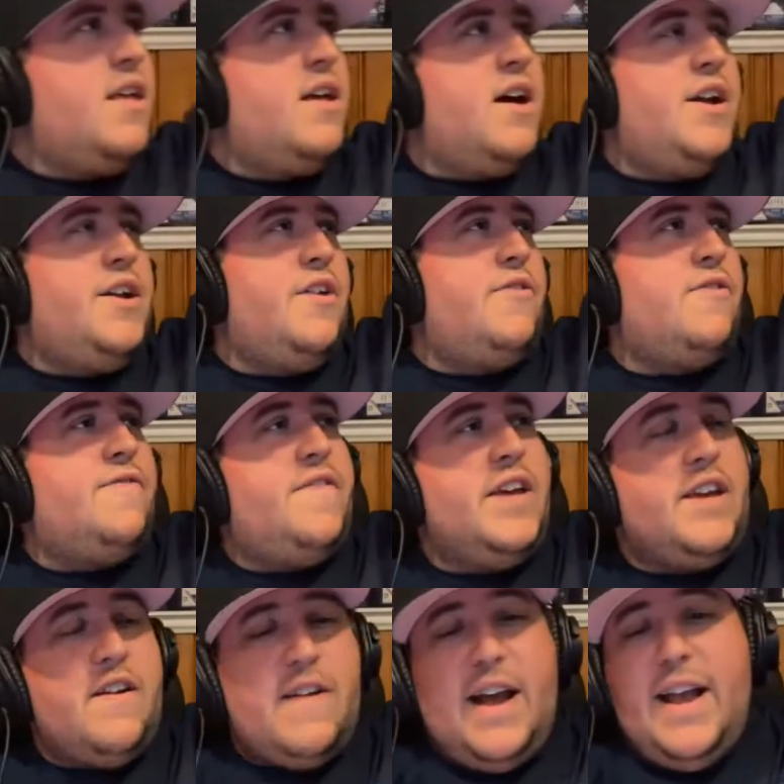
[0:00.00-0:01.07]
Another
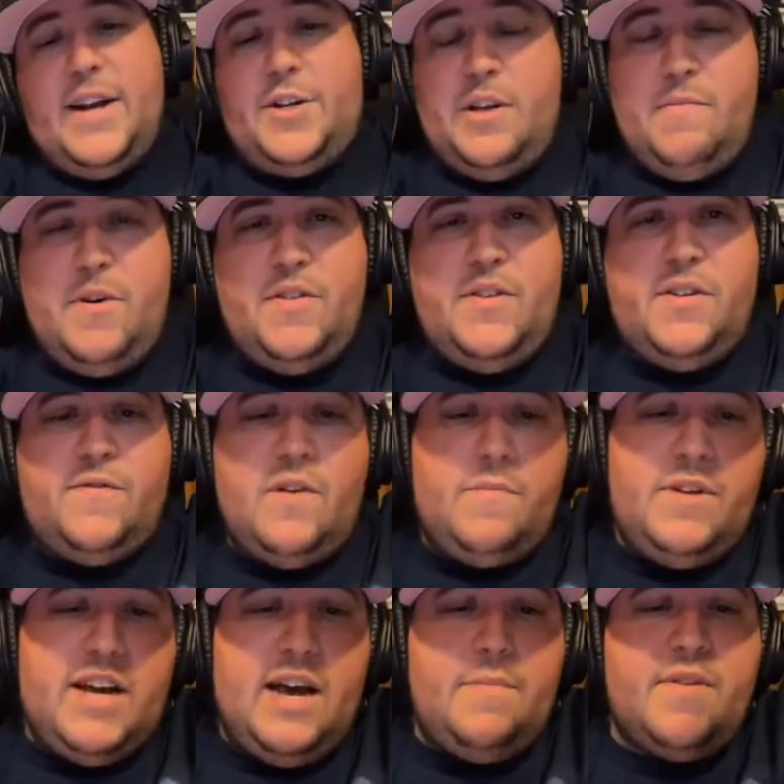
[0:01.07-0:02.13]
figure. I actually bought this from
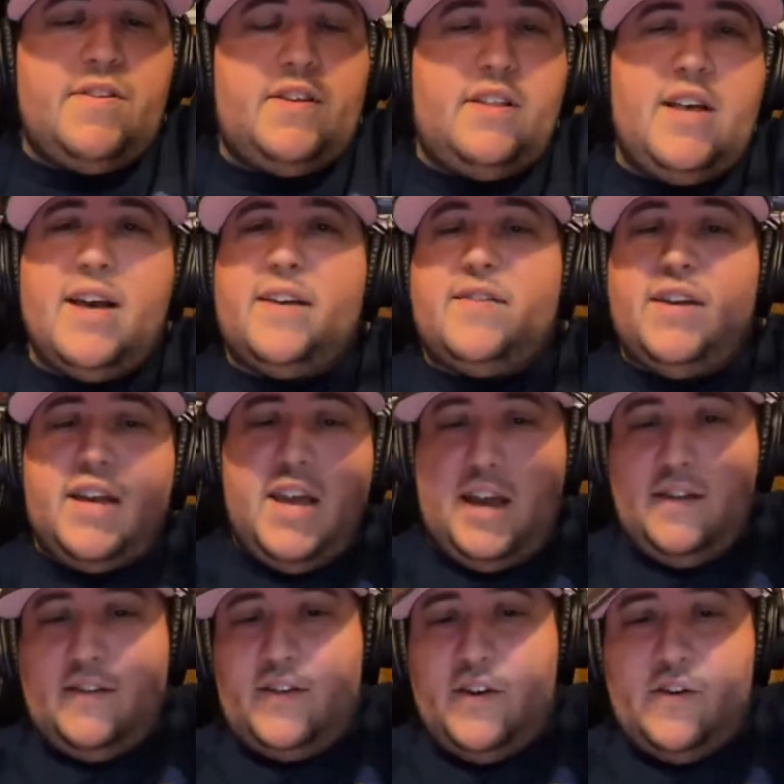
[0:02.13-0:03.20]
Diamond Selects
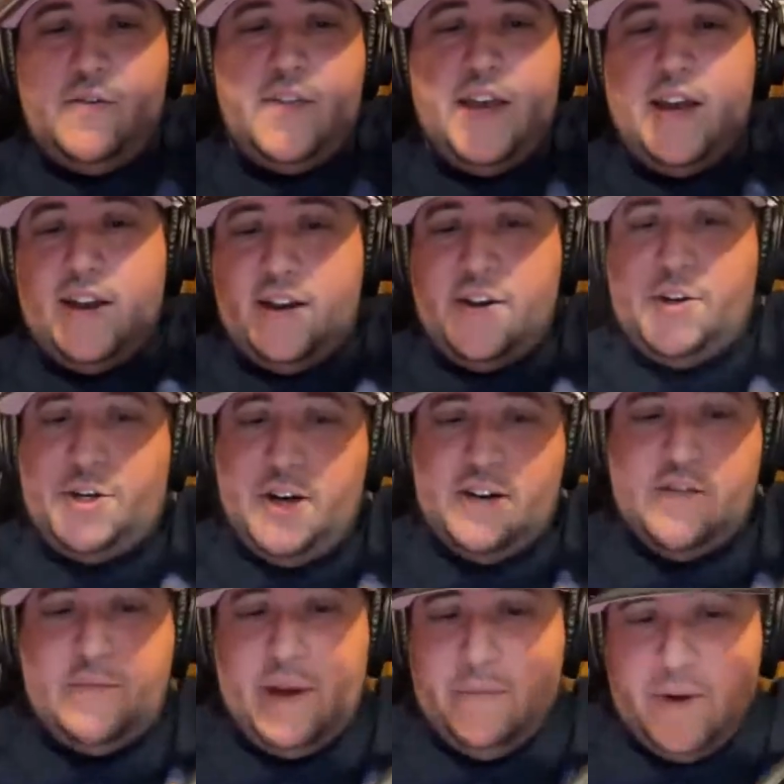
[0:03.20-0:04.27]
again, so they got a good chunk
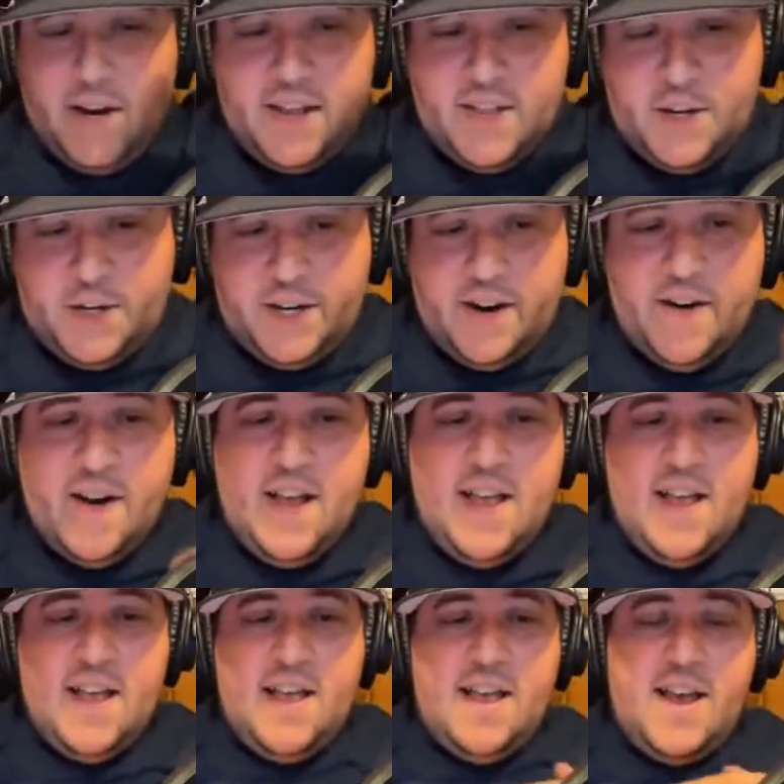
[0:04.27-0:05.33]
of my money this year.
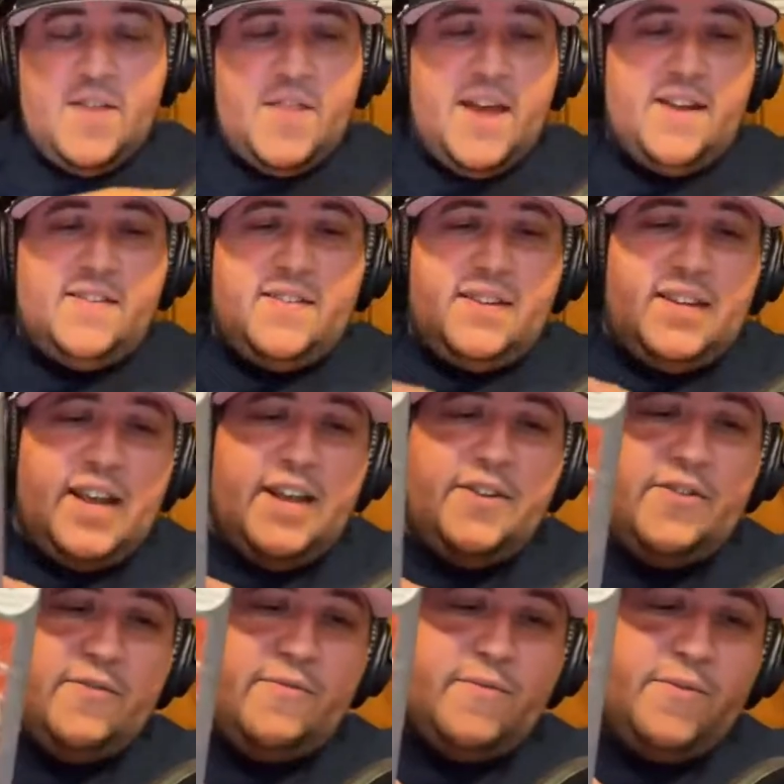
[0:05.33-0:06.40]
And that is the
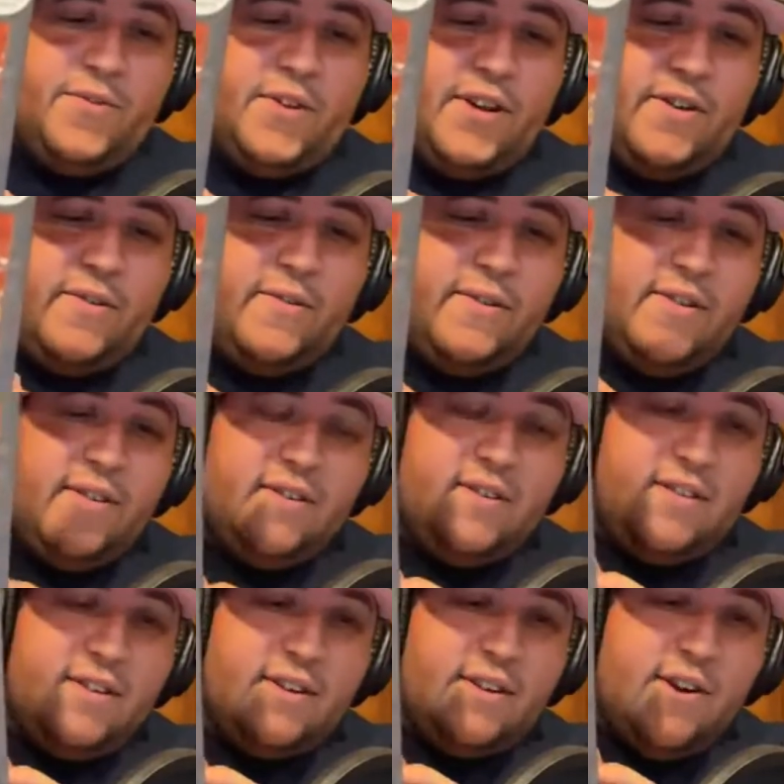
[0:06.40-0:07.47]
Daniel LaRusso
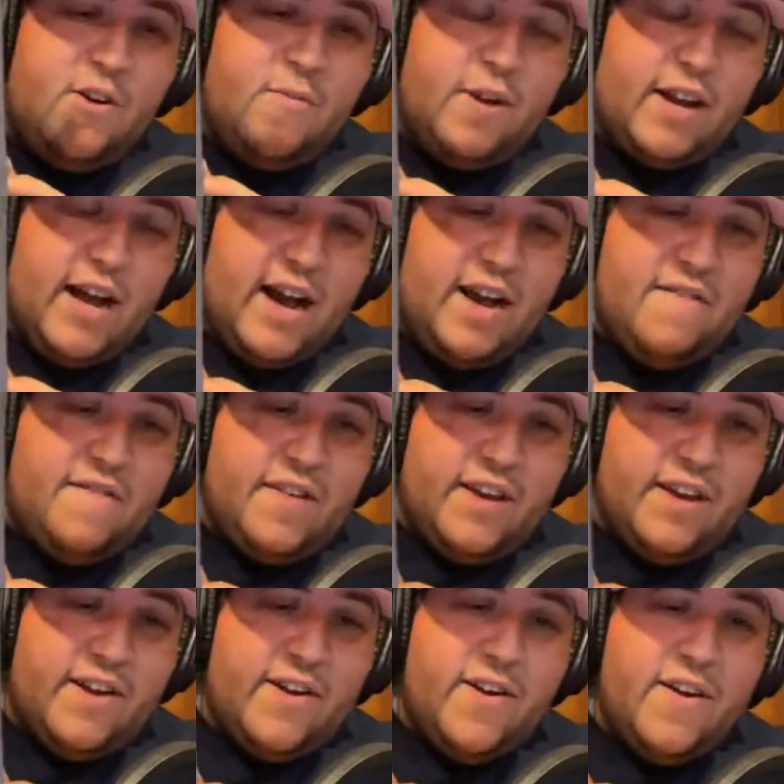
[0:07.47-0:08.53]
Cobra Kai
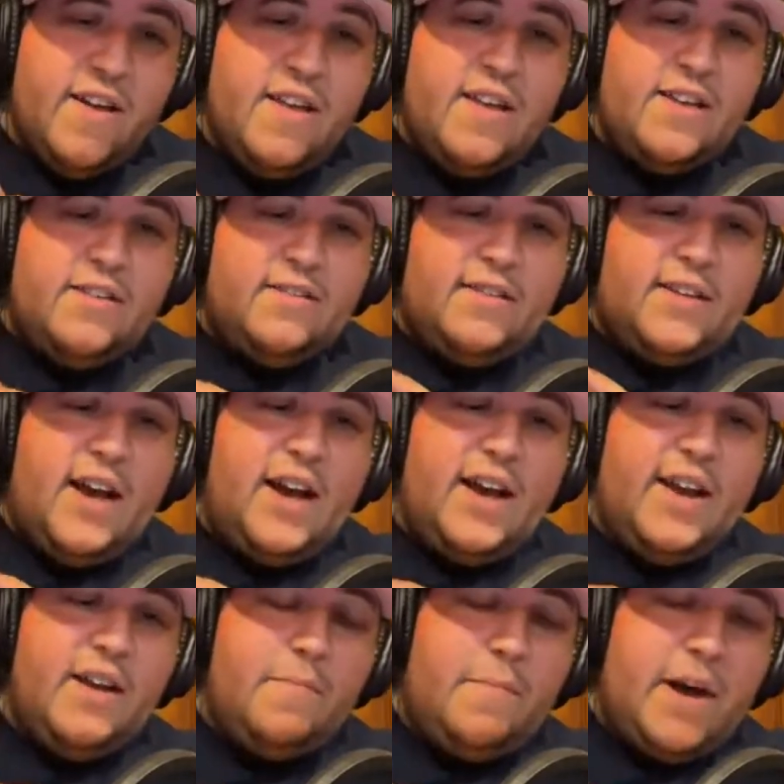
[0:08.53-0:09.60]
figure
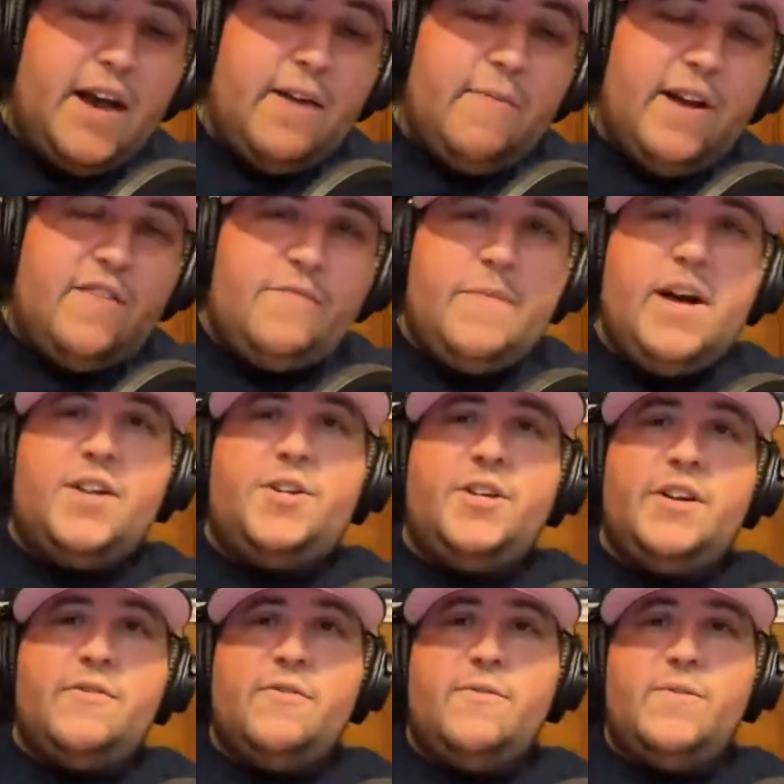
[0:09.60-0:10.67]
signed by Ralph
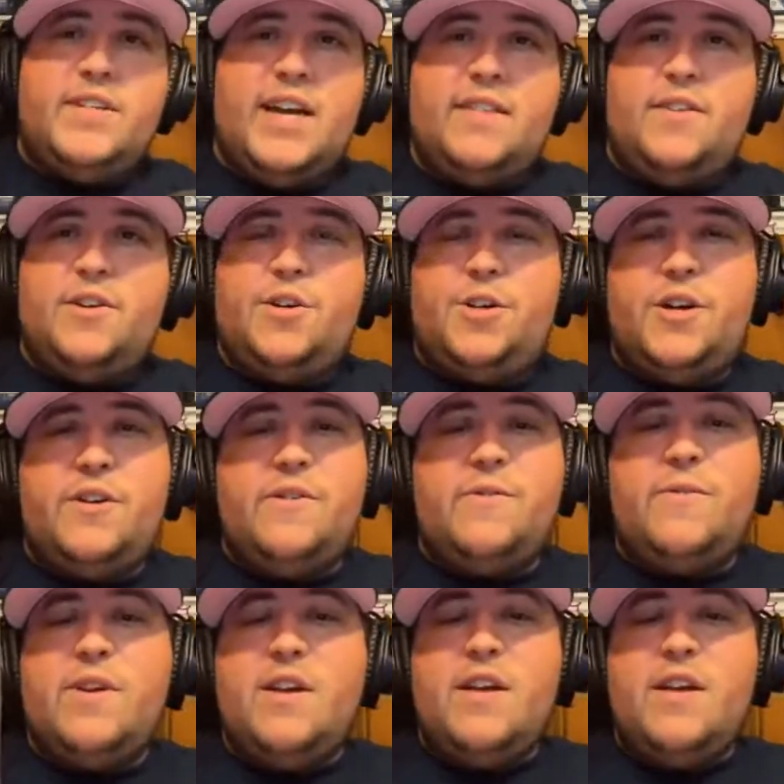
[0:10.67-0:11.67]
Macchio, who was at the show.